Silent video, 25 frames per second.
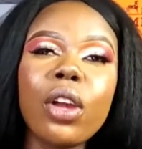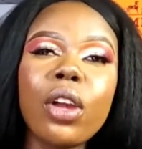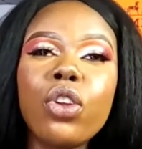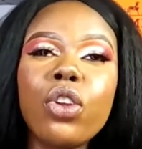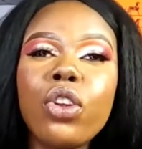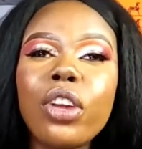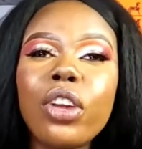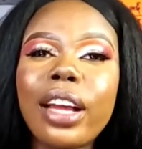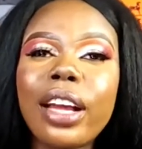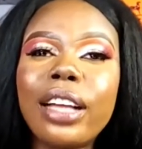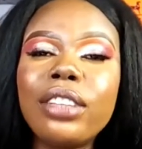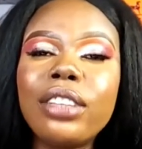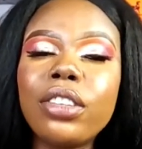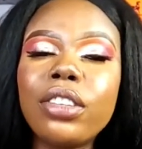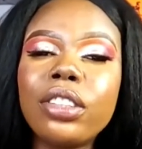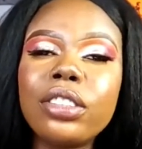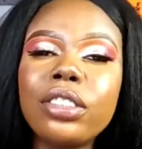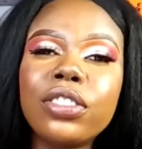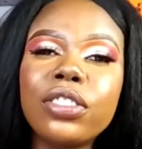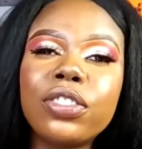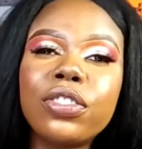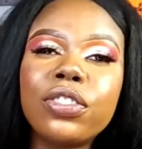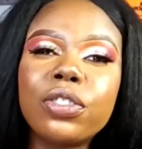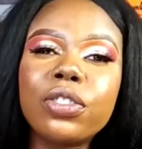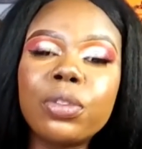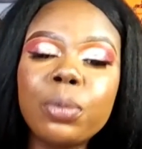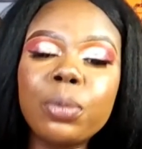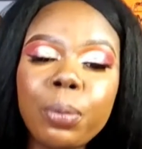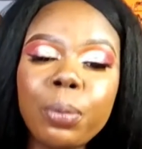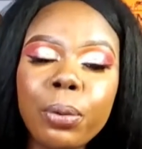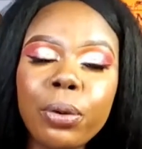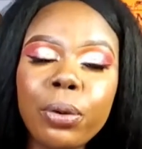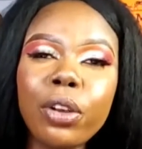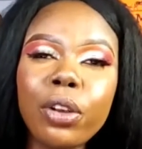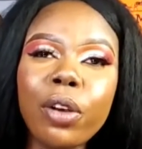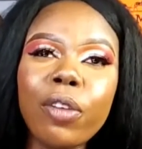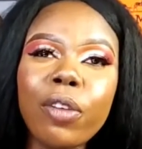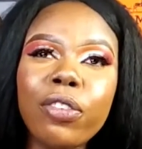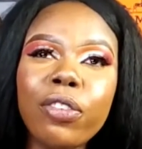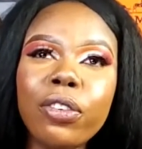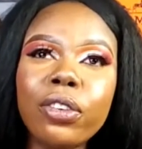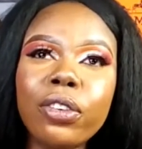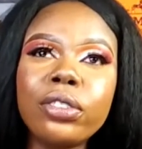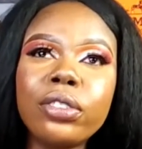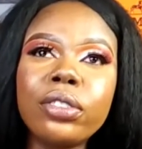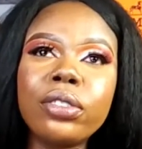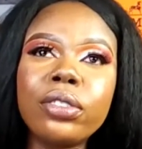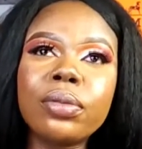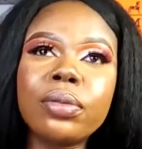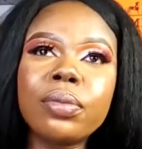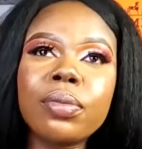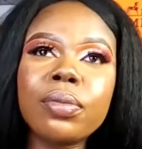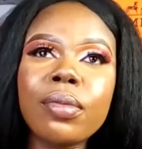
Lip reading: You can just pull your phone.